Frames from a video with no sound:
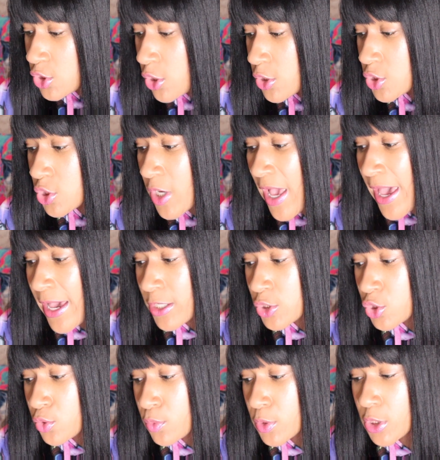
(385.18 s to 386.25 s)
charger
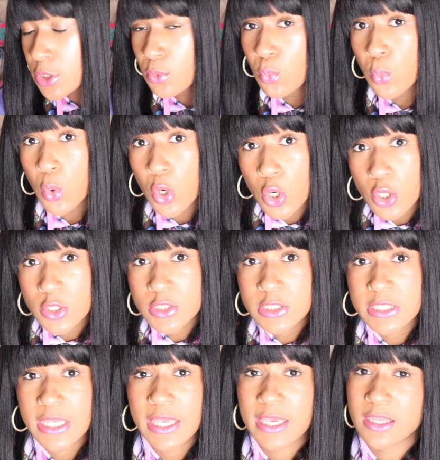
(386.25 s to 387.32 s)
actually works
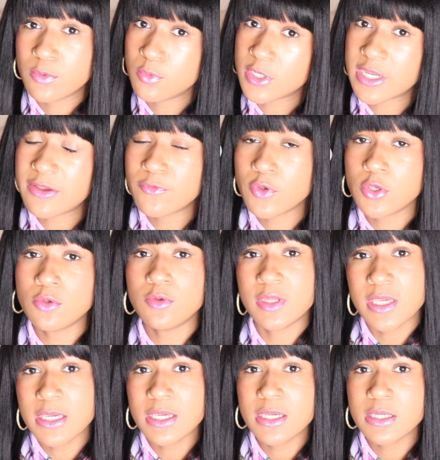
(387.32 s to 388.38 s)
and whenever you
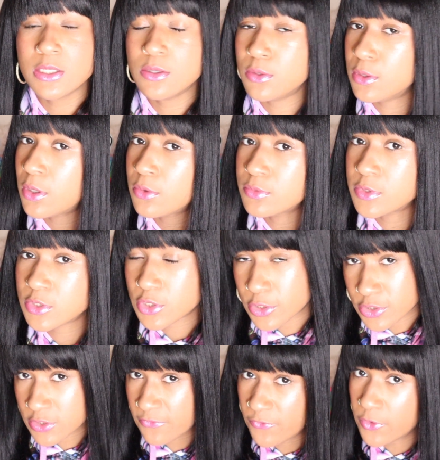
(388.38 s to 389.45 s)
need you know to
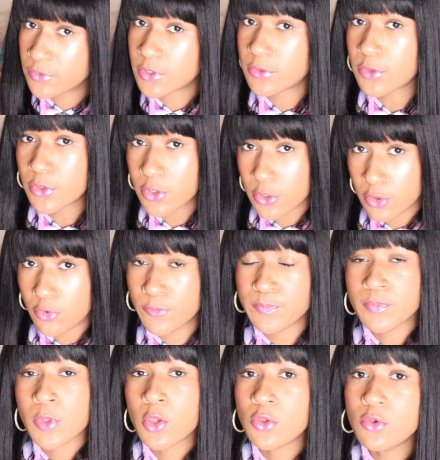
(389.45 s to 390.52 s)
charge your phone on the go
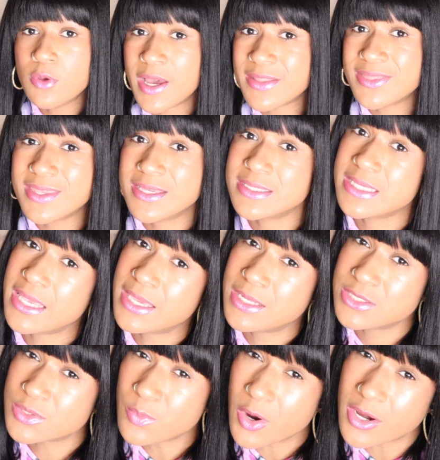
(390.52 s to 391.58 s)
you got this and
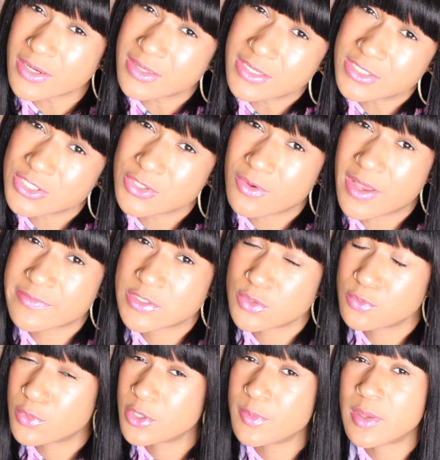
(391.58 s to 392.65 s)
it's wireless you don't have to
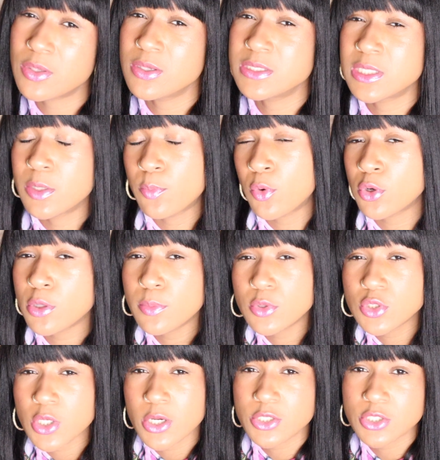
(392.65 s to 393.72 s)
worry about using the portable
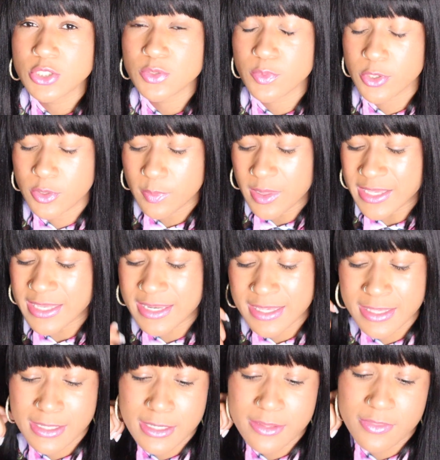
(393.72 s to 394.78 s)
chargers where you plug it
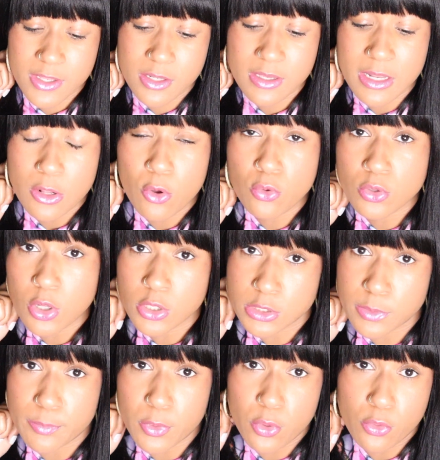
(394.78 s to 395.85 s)
in and then you got to hold on to
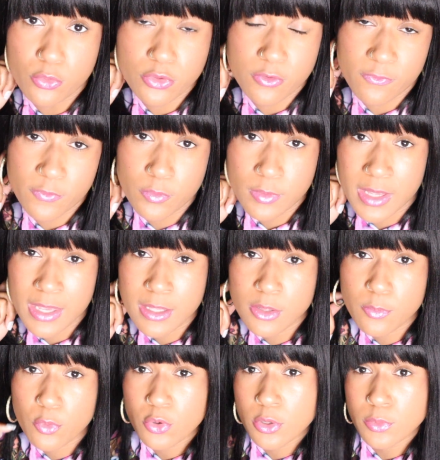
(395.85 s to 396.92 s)
both your phone and the
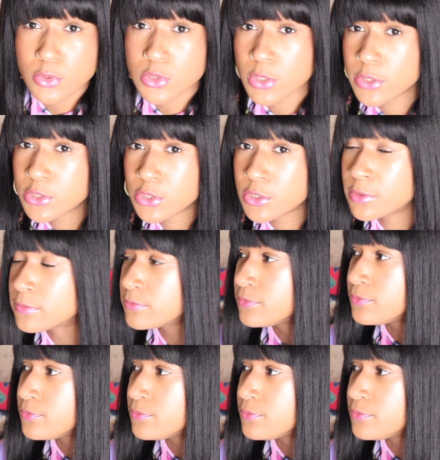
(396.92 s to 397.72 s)
portable charger